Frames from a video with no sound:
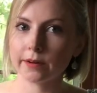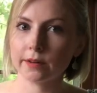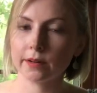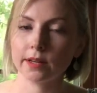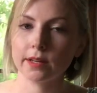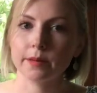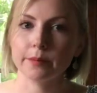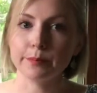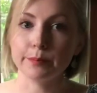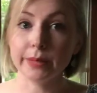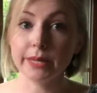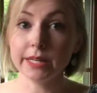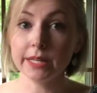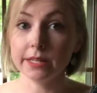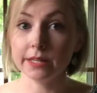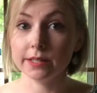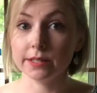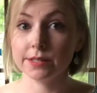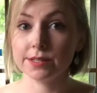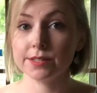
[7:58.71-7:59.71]
and
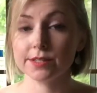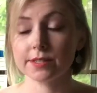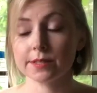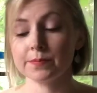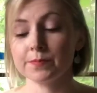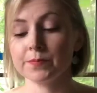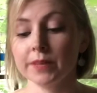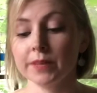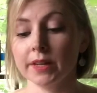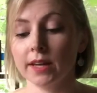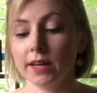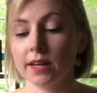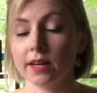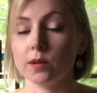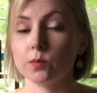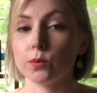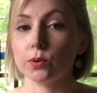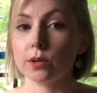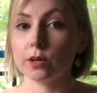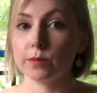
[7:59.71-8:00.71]
peas
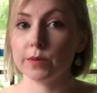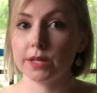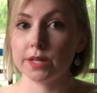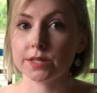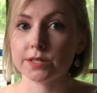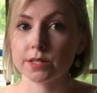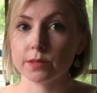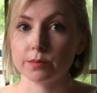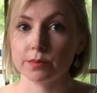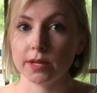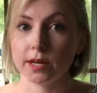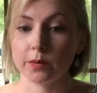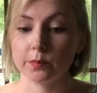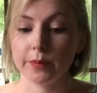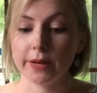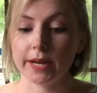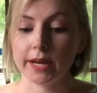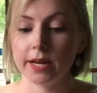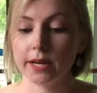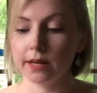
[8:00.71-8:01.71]
and put them in a Ziploc
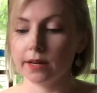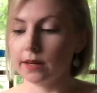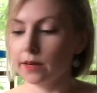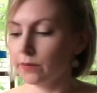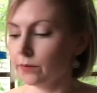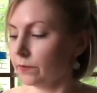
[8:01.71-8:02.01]
bag.